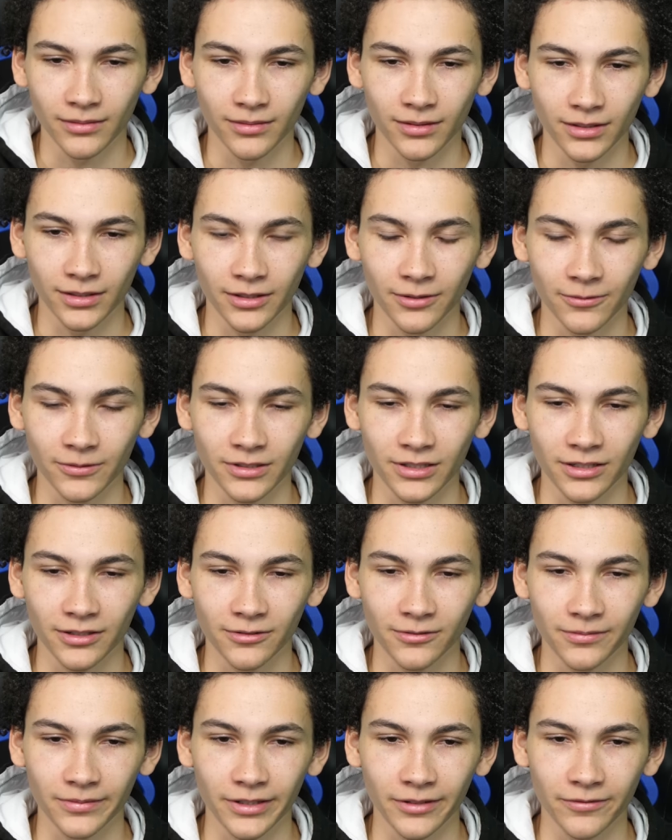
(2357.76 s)
There was
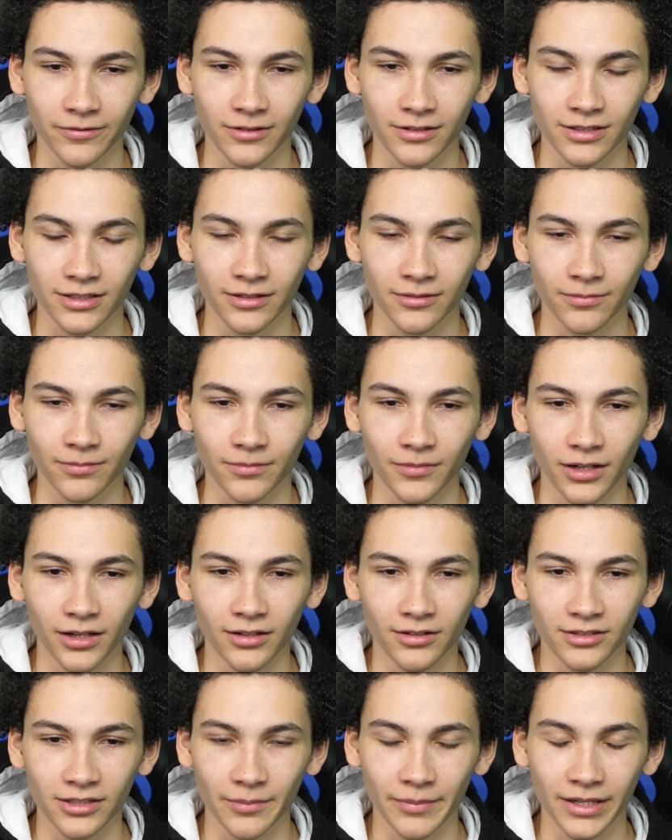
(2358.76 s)
no difference in
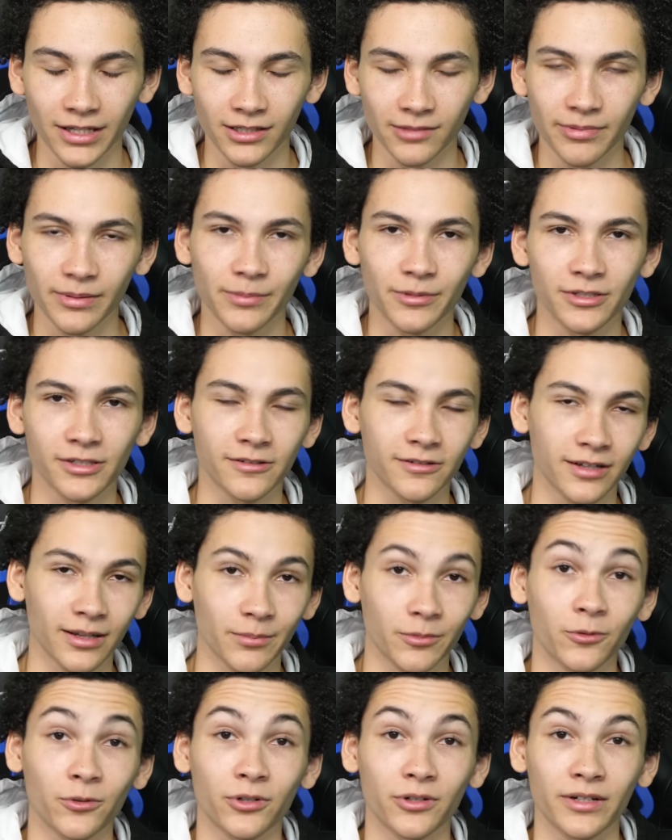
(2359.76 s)
demand. People still kept
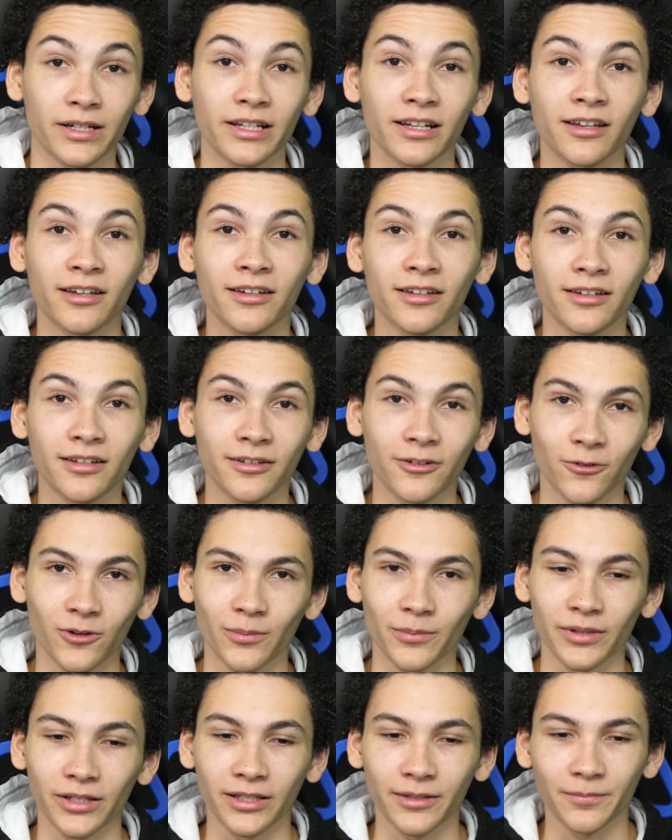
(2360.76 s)
ordering
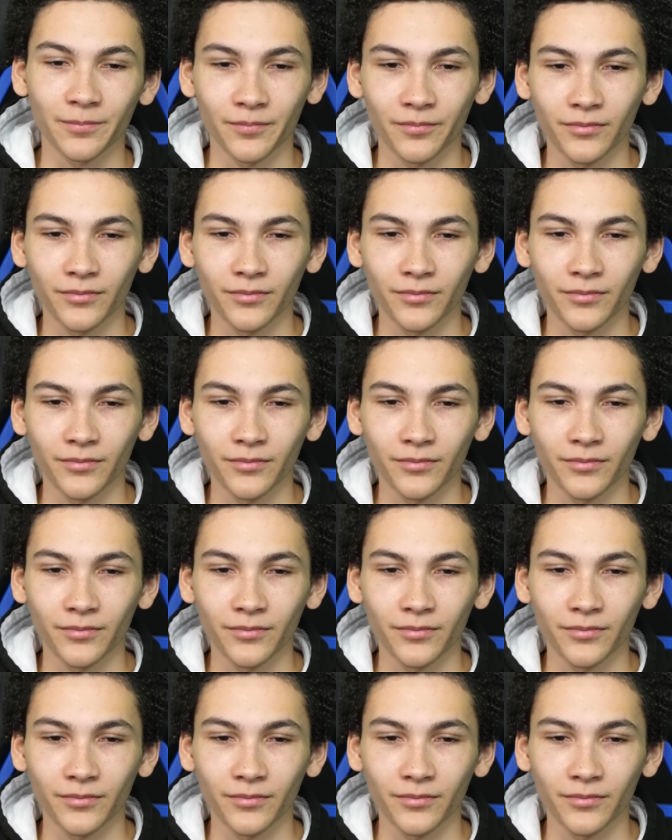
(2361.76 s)
normally.